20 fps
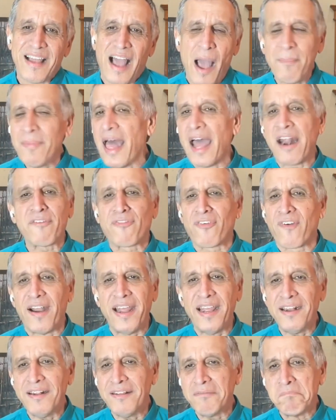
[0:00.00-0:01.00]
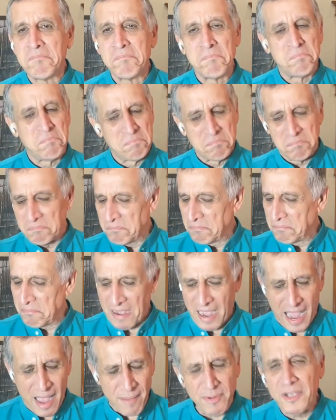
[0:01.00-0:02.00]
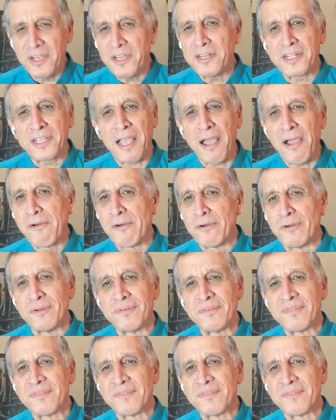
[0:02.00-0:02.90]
I'm not afraid. I'm good to go.